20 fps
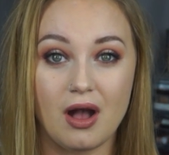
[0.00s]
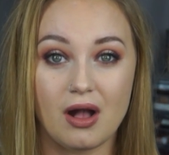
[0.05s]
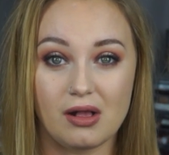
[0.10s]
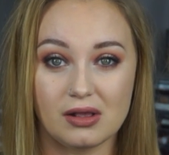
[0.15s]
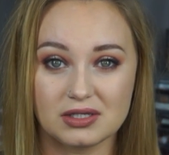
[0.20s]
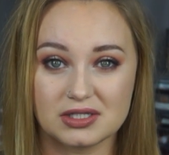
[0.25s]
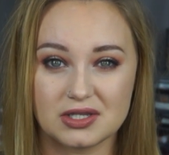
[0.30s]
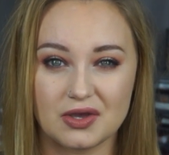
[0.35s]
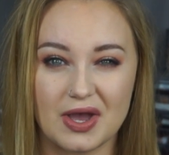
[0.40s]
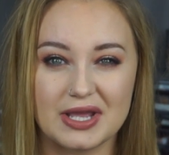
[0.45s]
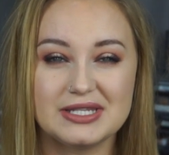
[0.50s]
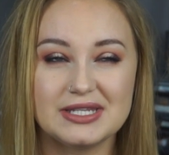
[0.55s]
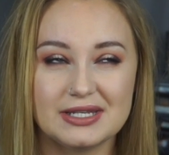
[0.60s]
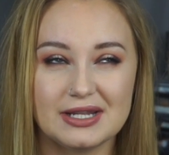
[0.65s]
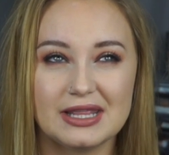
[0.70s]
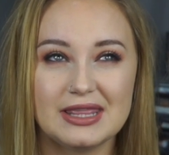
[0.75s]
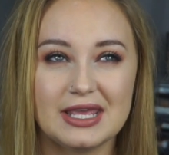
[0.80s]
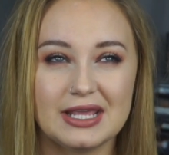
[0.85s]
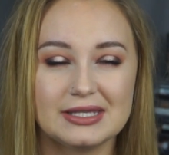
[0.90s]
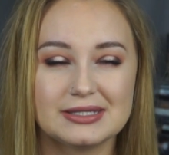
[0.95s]
Also, I did
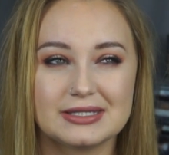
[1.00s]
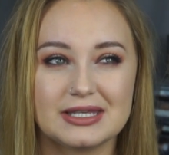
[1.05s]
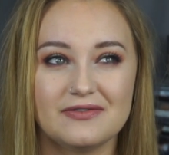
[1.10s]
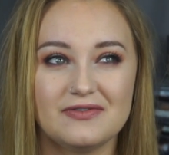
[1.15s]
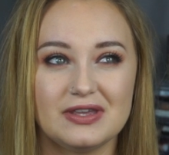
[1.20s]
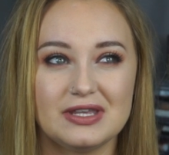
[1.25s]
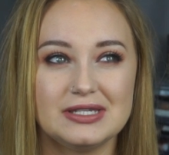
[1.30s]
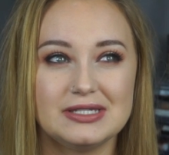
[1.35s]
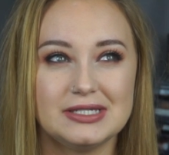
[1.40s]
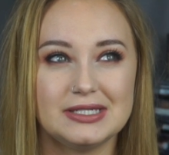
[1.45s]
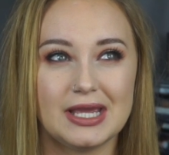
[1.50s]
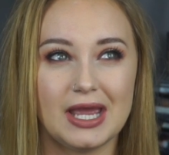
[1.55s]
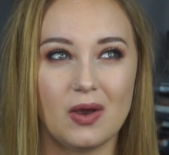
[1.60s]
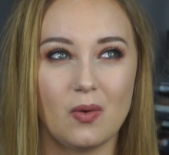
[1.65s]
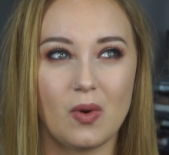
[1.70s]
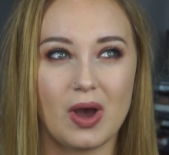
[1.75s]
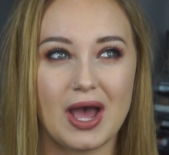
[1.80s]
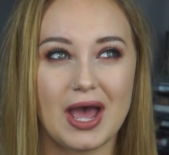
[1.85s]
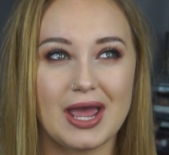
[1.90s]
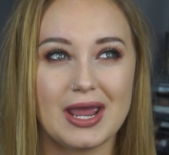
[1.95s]
a Thanksgiving
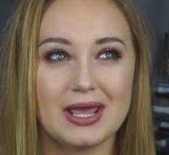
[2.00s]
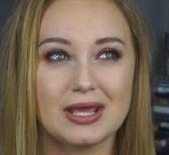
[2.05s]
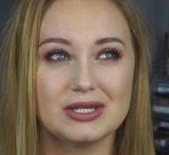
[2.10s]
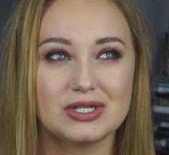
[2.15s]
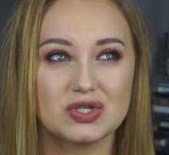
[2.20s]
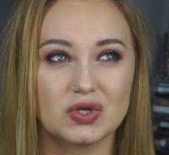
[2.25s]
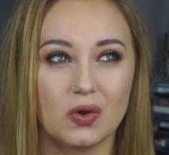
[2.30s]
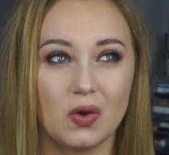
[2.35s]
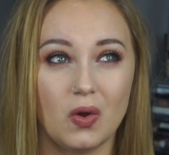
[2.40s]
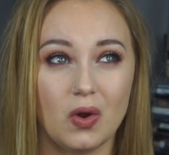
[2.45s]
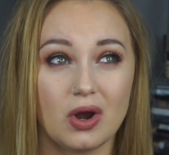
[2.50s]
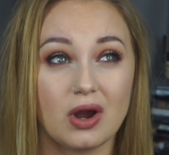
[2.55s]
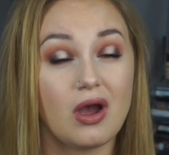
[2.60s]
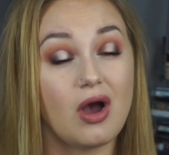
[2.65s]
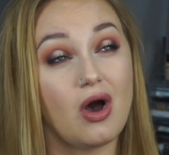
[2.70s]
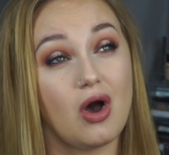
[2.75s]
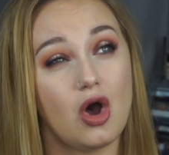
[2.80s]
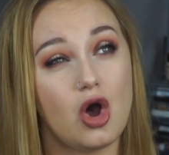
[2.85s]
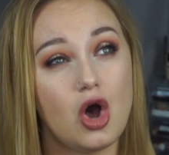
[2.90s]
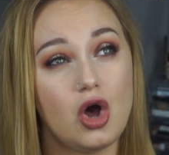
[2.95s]
DIY decor
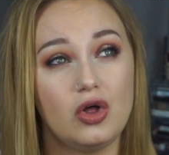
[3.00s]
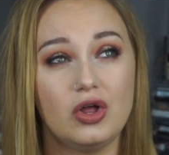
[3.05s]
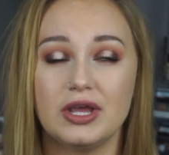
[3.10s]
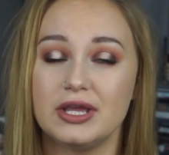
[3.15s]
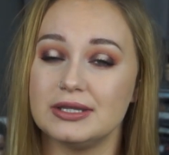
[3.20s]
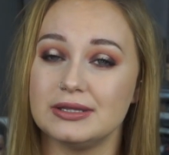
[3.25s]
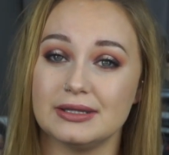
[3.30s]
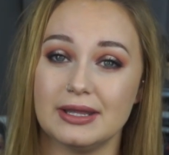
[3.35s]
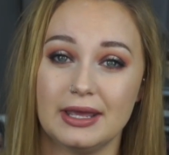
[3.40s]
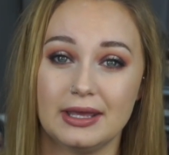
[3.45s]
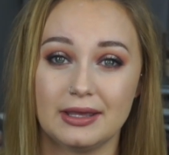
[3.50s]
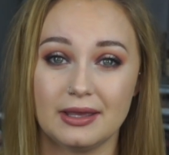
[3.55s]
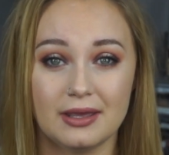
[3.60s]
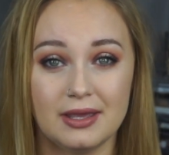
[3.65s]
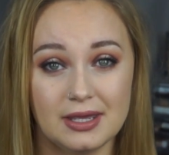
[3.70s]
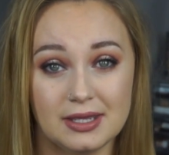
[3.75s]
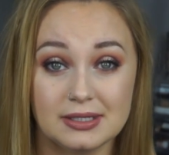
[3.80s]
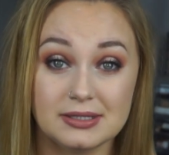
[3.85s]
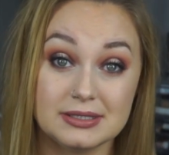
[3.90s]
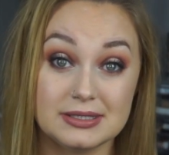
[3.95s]
haul and like
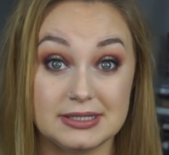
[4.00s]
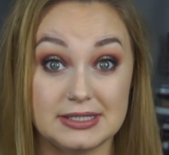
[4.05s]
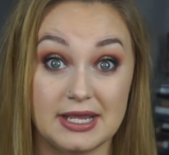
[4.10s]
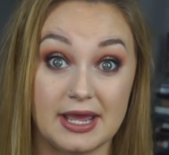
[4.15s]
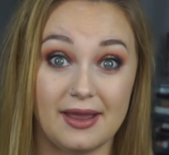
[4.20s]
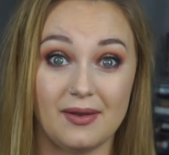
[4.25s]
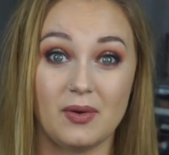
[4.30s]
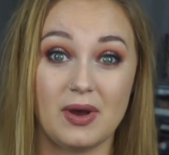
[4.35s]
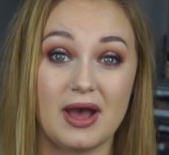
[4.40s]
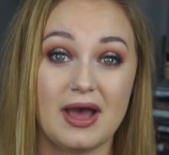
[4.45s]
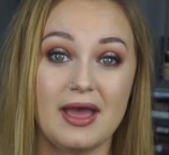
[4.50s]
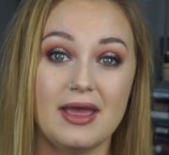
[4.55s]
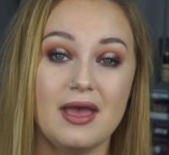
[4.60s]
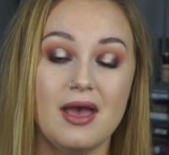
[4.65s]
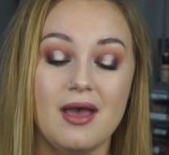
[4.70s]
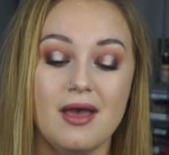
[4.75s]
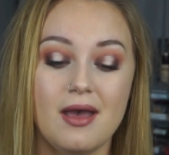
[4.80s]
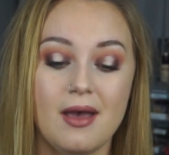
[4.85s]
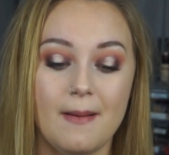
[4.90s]
DIY,